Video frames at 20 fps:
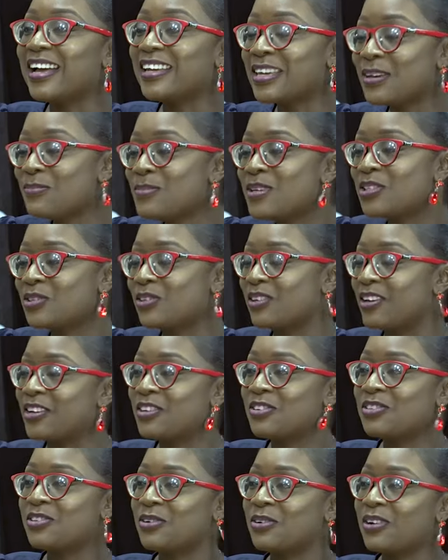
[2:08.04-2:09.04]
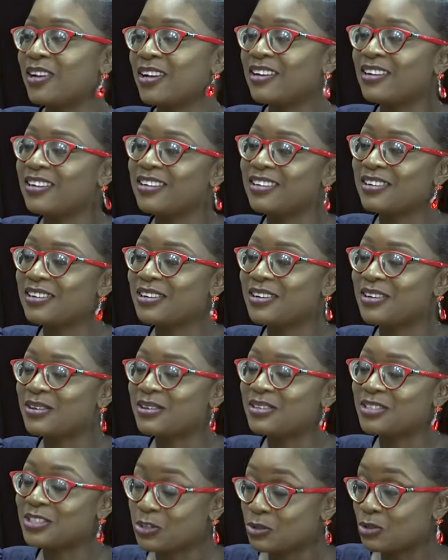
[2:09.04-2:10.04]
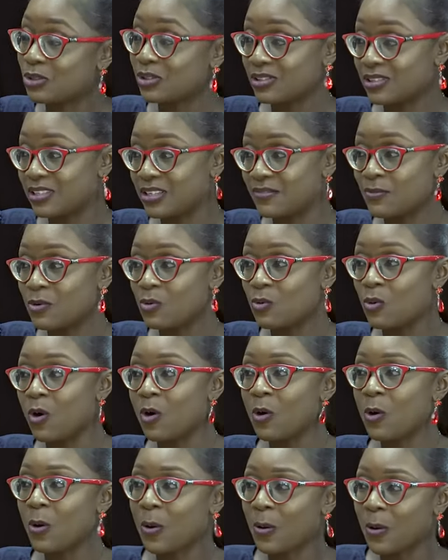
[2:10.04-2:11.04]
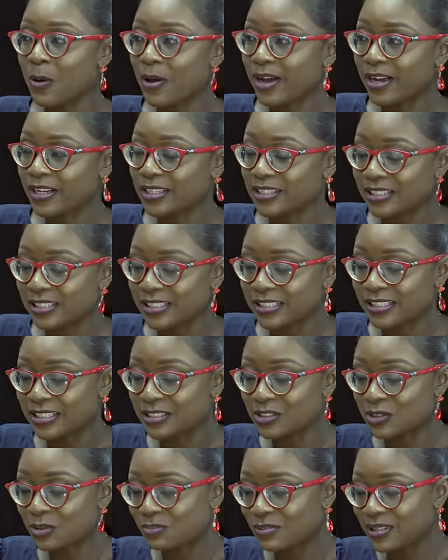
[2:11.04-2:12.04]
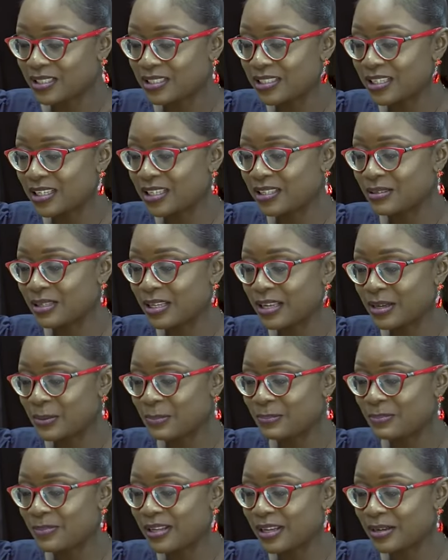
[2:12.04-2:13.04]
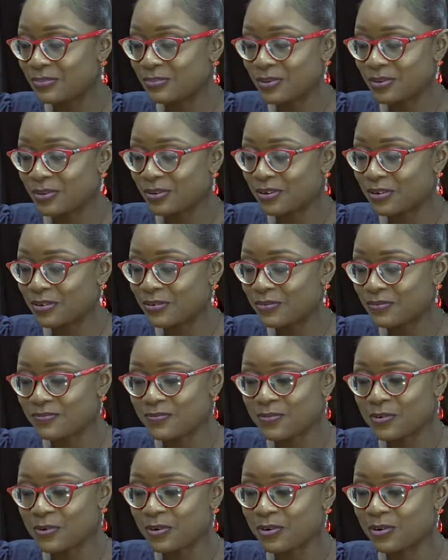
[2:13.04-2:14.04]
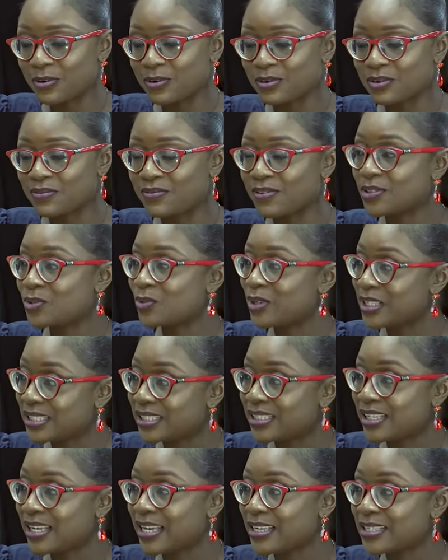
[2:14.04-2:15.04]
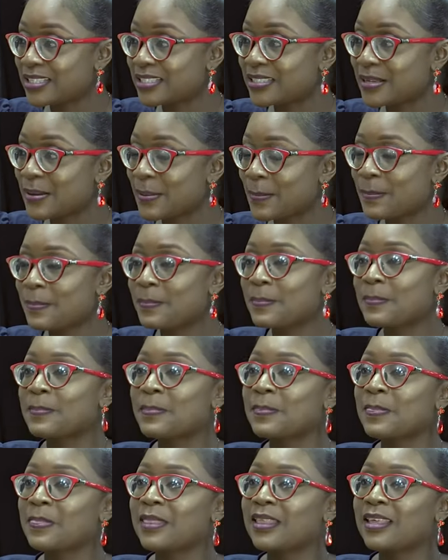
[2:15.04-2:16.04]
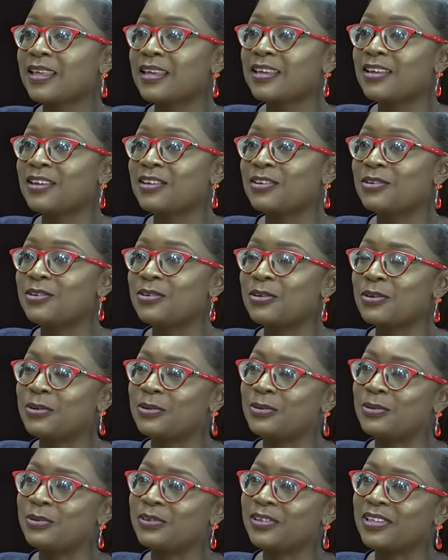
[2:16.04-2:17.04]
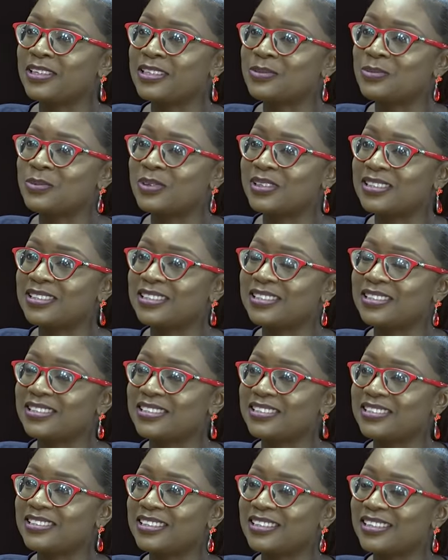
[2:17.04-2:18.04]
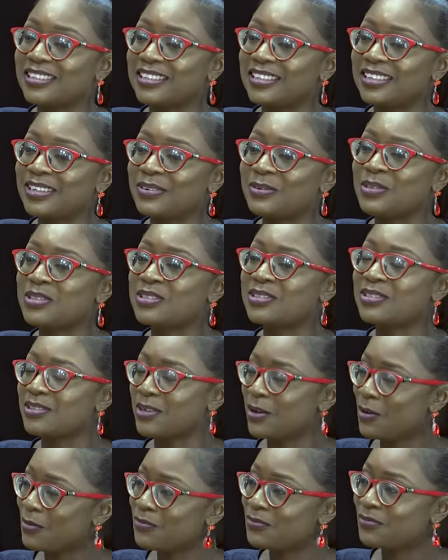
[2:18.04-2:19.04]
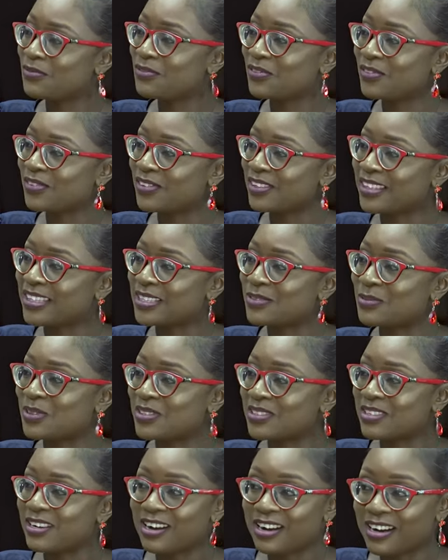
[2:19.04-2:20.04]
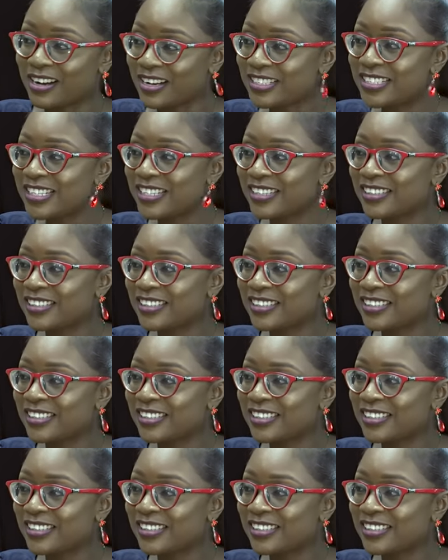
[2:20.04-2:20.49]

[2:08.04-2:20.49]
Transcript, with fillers: came into Nigeria due to the civil war, actually, that took place in Liberia for over 20 years. You know, it was tough, it was hard.